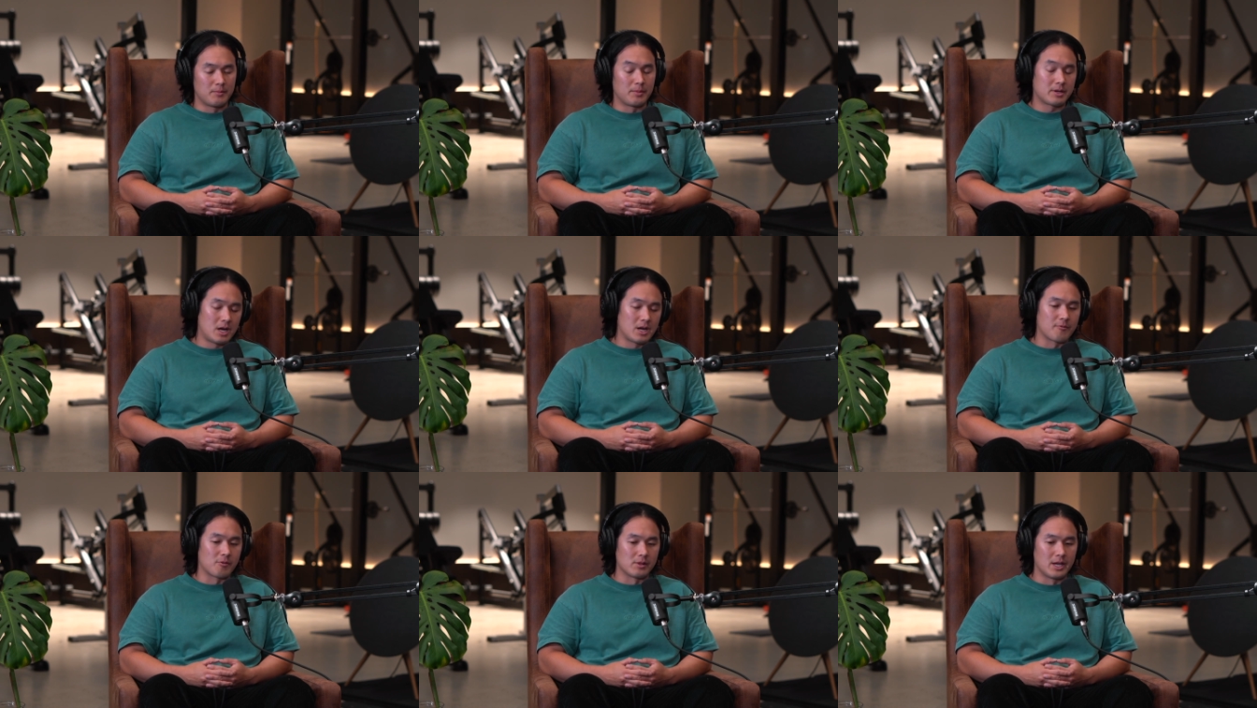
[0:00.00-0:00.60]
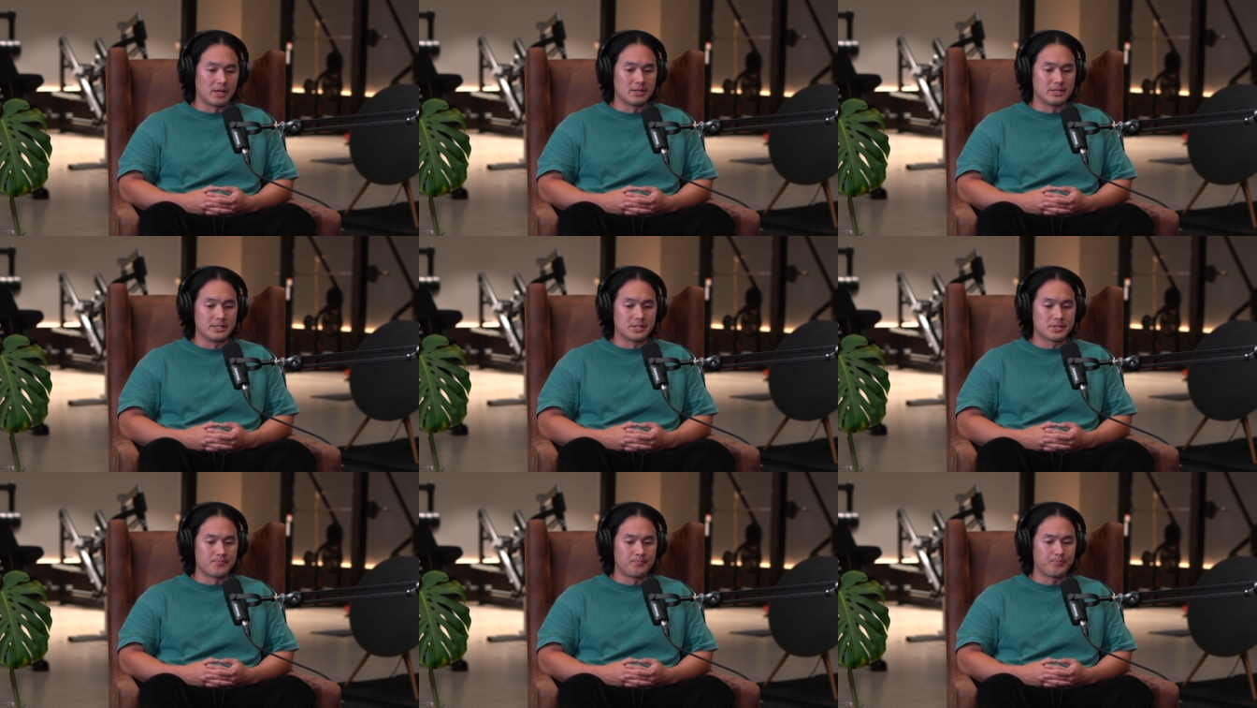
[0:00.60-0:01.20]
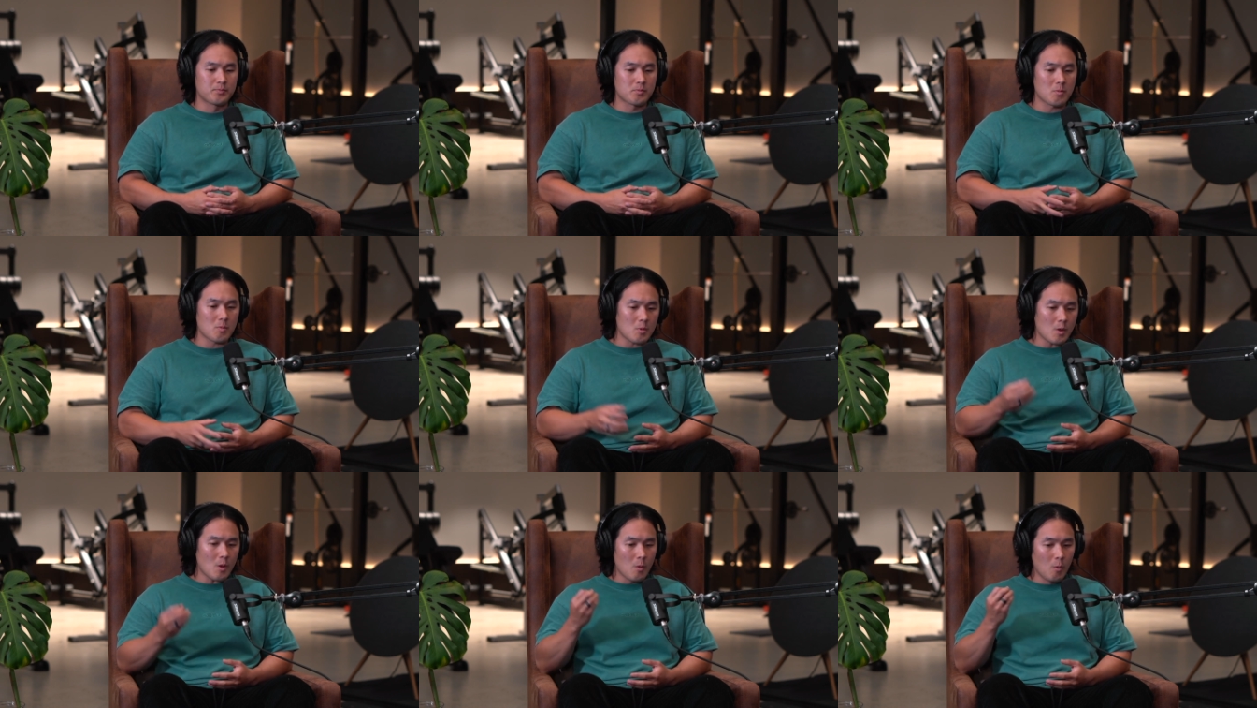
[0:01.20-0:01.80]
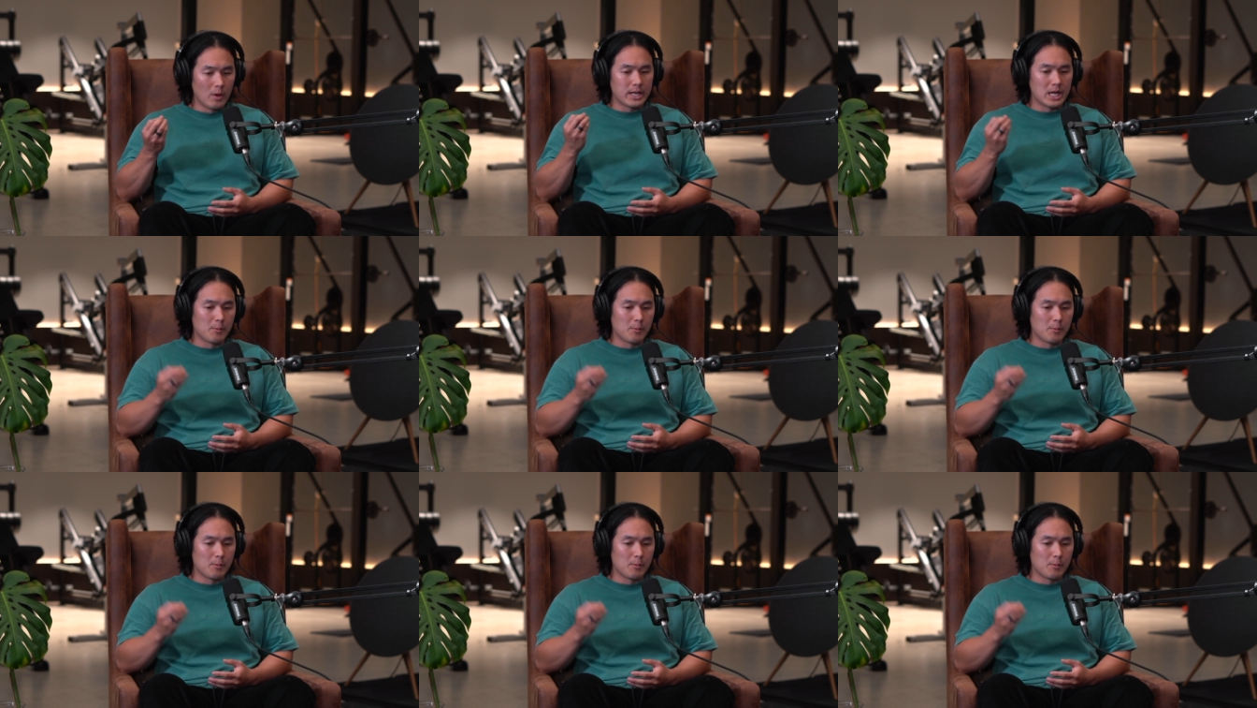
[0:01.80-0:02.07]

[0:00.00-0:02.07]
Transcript: but kind of related, is what